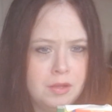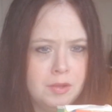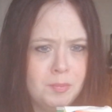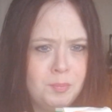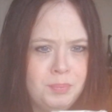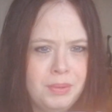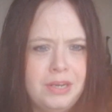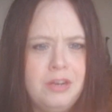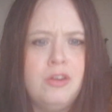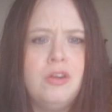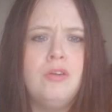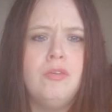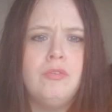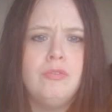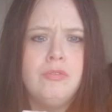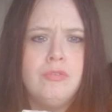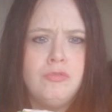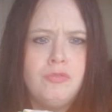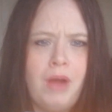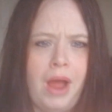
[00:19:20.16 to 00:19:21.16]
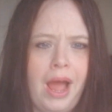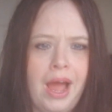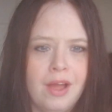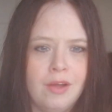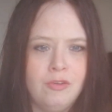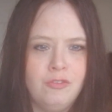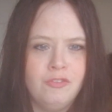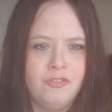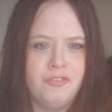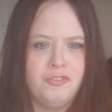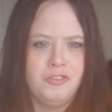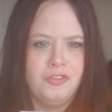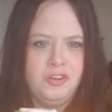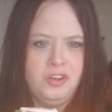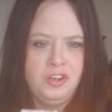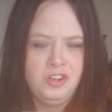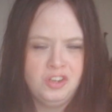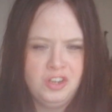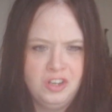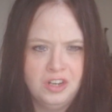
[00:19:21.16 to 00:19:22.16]
been around for
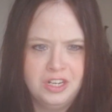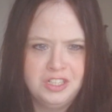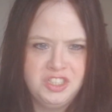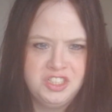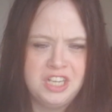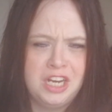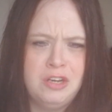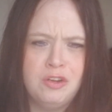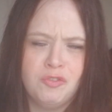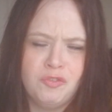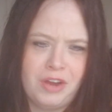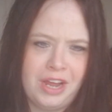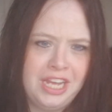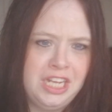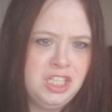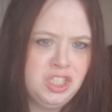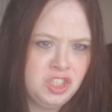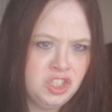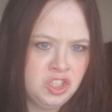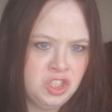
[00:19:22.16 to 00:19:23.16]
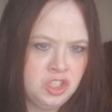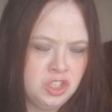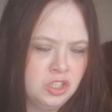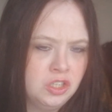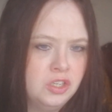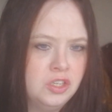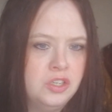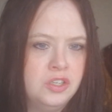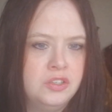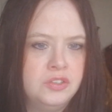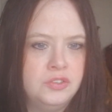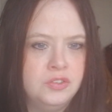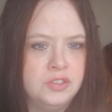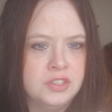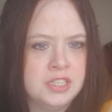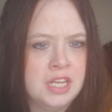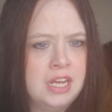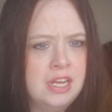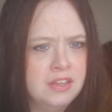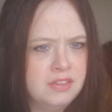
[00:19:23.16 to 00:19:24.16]

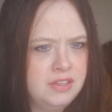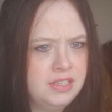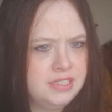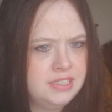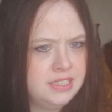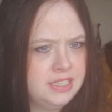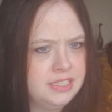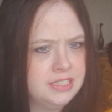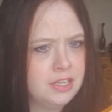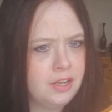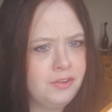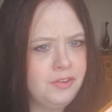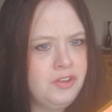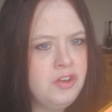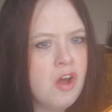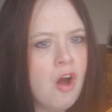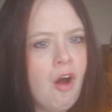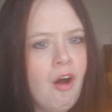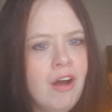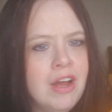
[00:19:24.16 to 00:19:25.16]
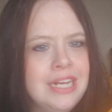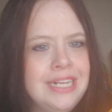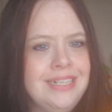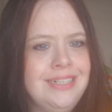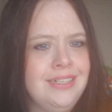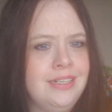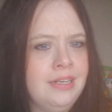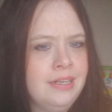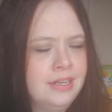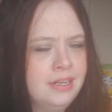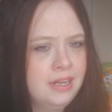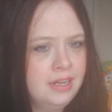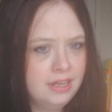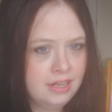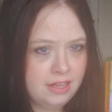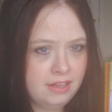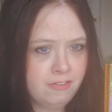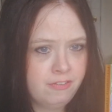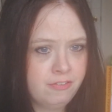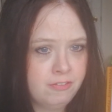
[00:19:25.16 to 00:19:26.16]
generations. This is 9
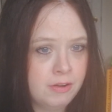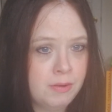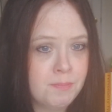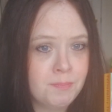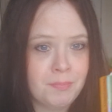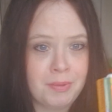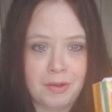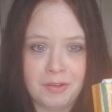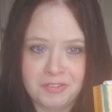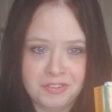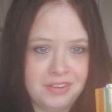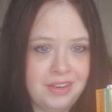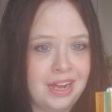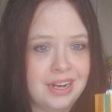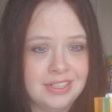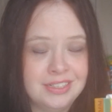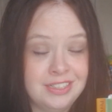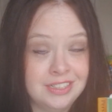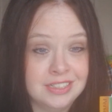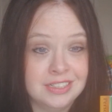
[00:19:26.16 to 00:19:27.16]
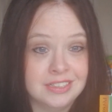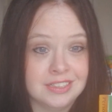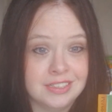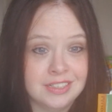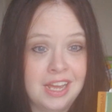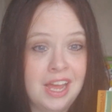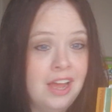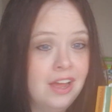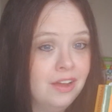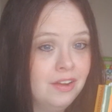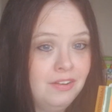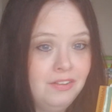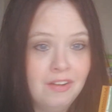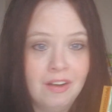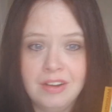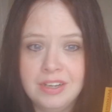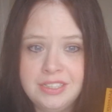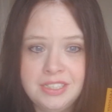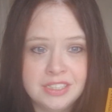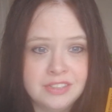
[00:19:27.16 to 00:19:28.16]
different personalities,
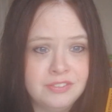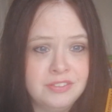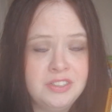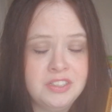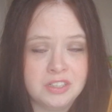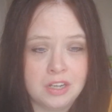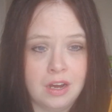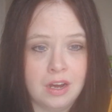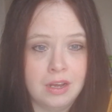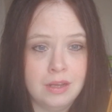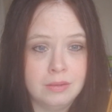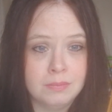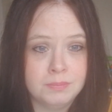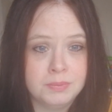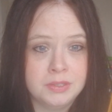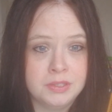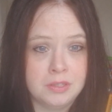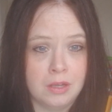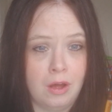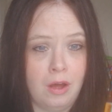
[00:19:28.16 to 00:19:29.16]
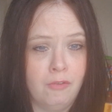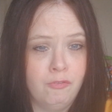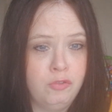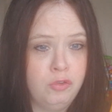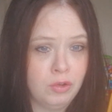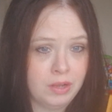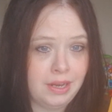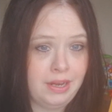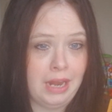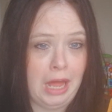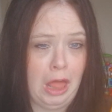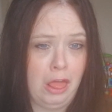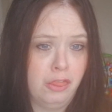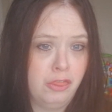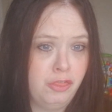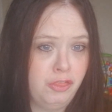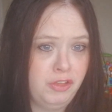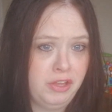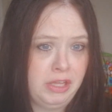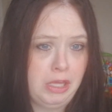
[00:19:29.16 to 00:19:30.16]
9 different types of looking at
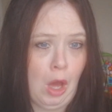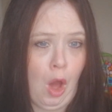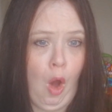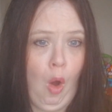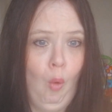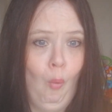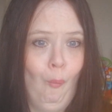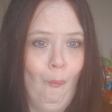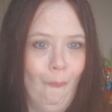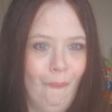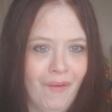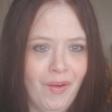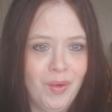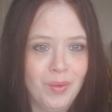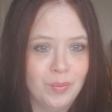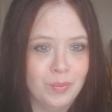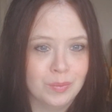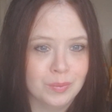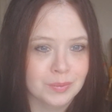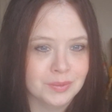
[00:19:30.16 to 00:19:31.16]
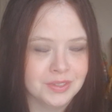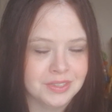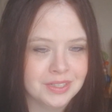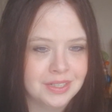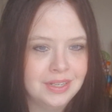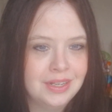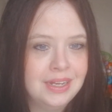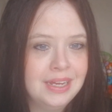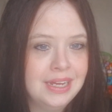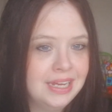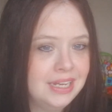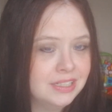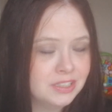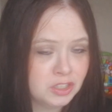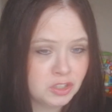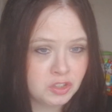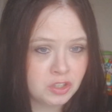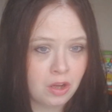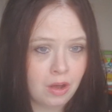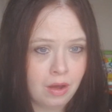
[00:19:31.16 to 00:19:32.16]
the world. He is
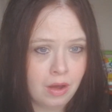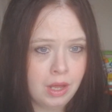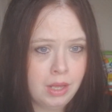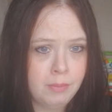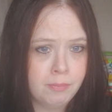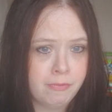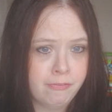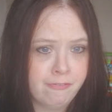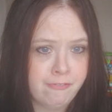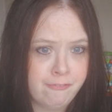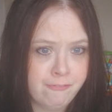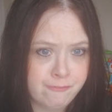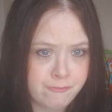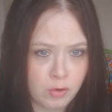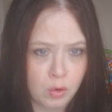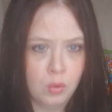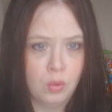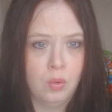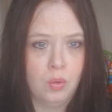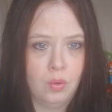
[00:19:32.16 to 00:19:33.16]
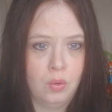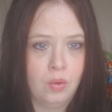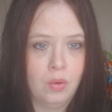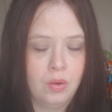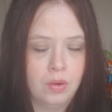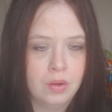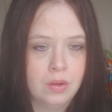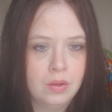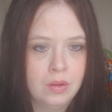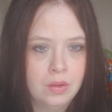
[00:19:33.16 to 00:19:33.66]
a type 4.